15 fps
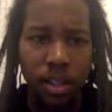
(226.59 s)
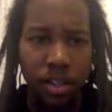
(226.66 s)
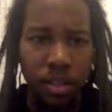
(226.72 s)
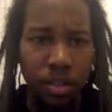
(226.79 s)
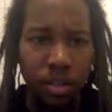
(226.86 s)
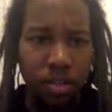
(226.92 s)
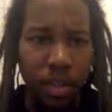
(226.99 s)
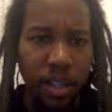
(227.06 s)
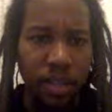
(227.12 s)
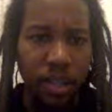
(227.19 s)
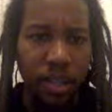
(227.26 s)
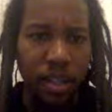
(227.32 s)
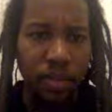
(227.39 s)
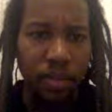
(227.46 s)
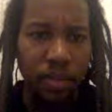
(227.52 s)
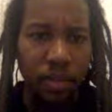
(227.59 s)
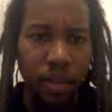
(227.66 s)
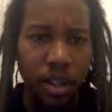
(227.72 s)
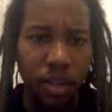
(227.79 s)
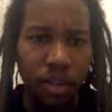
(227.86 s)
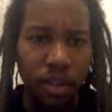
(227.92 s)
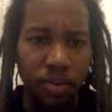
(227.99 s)
just basic
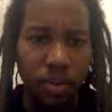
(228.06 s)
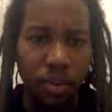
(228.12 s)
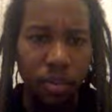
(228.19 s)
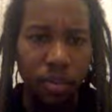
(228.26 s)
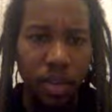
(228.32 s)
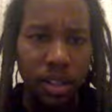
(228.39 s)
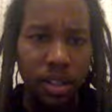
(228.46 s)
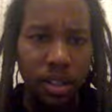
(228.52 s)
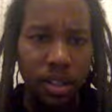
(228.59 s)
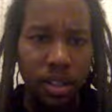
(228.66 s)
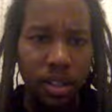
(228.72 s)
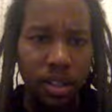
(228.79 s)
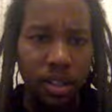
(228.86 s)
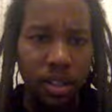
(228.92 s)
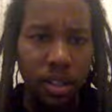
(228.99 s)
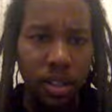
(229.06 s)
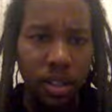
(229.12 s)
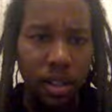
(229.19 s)
information for a message.